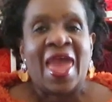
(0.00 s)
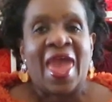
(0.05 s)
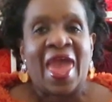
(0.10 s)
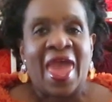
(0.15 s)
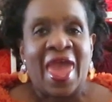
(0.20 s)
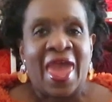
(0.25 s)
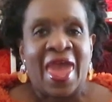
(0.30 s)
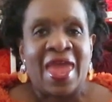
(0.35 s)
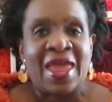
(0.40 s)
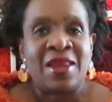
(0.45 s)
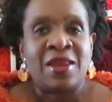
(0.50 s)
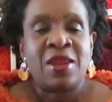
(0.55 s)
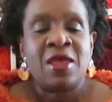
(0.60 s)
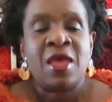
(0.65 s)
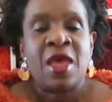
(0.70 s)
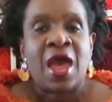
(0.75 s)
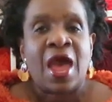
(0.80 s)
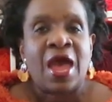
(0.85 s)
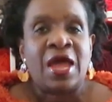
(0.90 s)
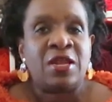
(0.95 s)
and
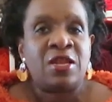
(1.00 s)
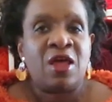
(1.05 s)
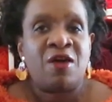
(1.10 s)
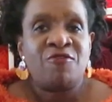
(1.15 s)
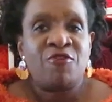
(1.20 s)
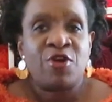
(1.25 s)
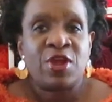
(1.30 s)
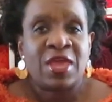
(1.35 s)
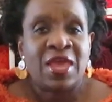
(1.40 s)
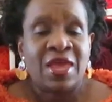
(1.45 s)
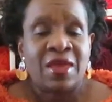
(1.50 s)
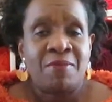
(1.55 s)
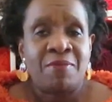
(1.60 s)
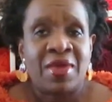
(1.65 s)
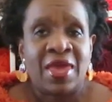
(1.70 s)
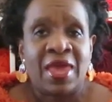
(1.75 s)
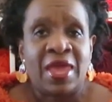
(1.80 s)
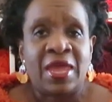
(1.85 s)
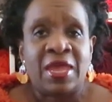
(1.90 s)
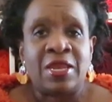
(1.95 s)
I love her
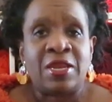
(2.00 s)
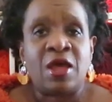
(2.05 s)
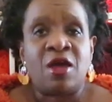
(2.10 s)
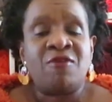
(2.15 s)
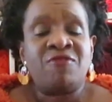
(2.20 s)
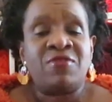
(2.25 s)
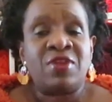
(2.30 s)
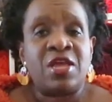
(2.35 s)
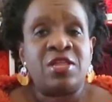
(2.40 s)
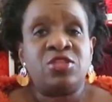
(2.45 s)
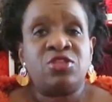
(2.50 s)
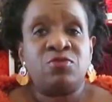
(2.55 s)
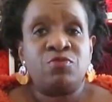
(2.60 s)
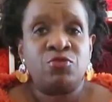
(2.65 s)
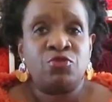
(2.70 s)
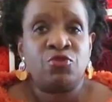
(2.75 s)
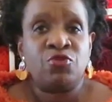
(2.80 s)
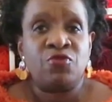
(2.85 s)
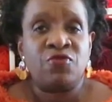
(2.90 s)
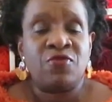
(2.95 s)
campaign of Let's
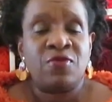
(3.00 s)
Move.